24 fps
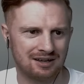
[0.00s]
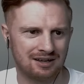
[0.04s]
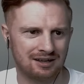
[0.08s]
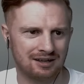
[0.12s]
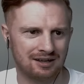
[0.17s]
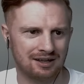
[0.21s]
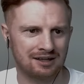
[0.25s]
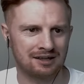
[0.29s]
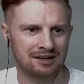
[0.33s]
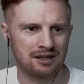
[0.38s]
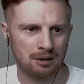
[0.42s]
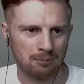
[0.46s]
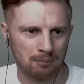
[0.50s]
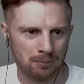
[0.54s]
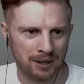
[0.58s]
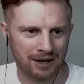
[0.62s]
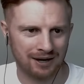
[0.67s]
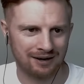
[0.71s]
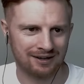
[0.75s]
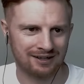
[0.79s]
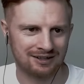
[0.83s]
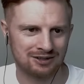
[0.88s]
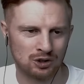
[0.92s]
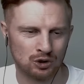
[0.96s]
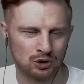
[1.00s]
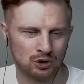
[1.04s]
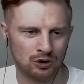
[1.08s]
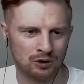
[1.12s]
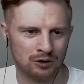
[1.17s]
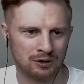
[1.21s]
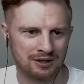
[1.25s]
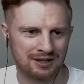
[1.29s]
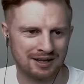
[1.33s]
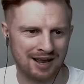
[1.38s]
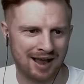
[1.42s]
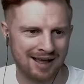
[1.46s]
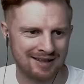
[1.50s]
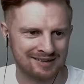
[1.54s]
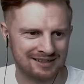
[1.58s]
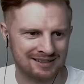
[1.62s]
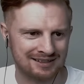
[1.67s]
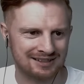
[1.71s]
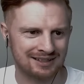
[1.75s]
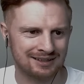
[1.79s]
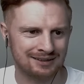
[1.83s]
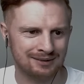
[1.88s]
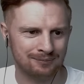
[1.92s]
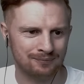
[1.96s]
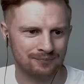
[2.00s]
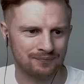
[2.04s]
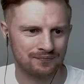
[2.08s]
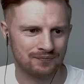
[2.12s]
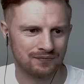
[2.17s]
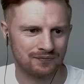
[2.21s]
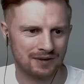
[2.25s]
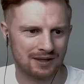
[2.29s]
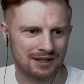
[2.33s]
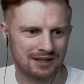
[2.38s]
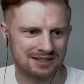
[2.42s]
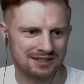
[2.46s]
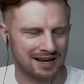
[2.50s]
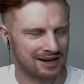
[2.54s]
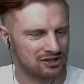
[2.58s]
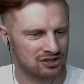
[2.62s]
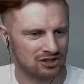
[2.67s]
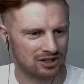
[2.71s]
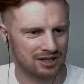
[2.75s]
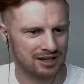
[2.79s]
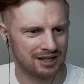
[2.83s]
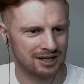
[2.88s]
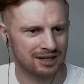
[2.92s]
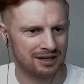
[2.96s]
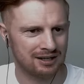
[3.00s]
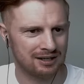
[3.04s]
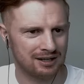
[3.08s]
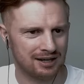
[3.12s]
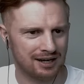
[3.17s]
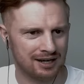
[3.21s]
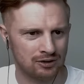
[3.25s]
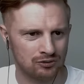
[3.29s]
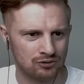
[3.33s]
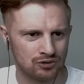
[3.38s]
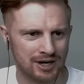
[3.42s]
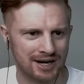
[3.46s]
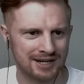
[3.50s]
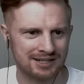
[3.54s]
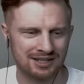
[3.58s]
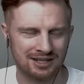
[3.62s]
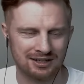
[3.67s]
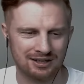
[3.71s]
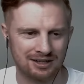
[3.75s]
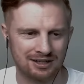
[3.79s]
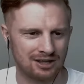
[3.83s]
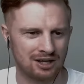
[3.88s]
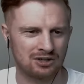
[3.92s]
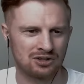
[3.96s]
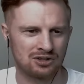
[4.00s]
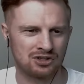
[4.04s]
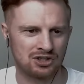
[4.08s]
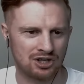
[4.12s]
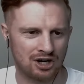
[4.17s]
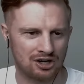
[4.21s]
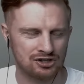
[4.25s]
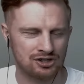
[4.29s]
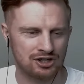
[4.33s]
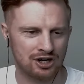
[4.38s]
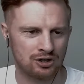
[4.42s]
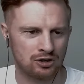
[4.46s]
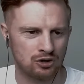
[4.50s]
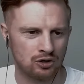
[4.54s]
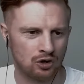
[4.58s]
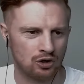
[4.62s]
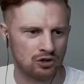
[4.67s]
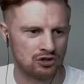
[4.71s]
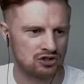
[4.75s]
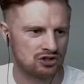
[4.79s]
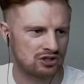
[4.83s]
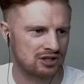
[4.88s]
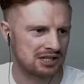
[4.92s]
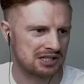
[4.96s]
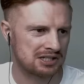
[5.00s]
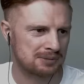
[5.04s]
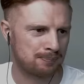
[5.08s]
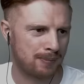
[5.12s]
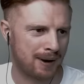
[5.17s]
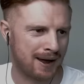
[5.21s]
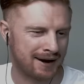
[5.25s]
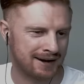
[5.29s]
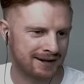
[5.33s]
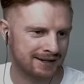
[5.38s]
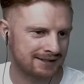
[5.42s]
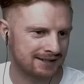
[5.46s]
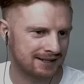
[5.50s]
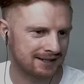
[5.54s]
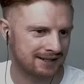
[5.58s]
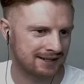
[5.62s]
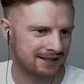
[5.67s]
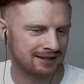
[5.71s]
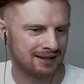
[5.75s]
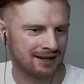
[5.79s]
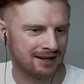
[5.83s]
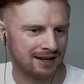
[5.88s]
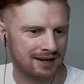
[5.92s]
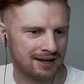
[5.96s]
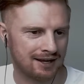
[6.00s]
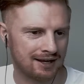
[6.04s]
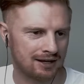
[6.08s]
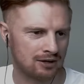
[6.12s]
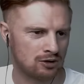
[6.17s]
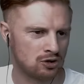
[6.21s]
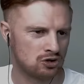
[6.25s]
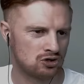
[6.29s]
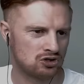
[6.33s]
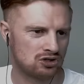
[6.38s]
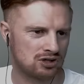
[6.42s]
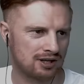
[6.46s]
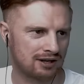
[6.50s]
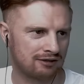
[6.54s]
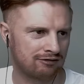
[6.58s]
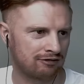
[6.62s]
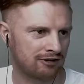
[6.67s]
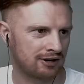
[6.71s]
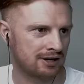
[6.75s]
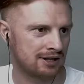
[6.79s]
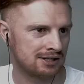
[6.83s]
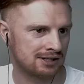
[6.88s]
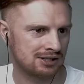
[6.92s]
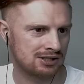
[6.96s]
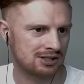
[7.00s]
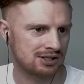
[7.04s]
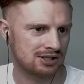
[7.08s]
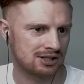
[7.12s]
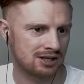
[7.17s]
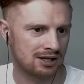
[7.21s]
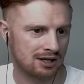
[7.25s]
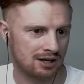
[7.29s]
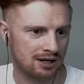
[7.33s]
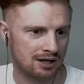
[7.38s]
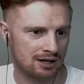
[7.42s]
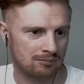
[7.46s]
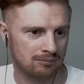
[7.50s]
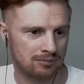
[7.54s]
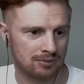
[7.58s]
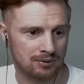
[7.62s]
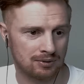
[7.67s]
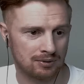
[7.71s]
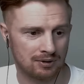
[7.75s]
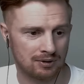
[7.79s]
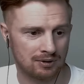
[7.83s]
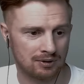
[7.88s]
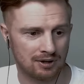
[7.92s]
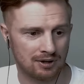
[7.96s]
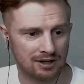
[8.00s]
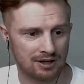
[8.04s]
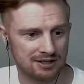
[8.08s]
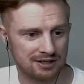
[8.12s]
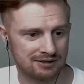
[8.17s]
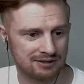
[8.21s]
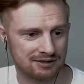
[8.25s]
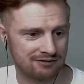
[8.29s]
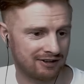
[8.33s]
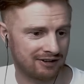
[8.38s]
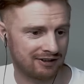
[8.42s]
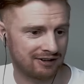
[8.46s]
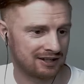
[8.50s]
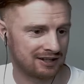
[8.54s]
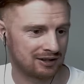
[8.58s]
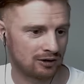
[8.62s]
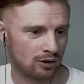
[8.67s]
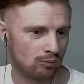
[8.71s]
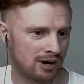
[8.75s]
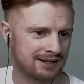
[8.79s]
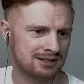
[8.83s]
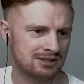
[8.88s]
and compare it to Canada, it's actually interesting that there's such a huge disparity, huge difference. Let's find out why, I guess.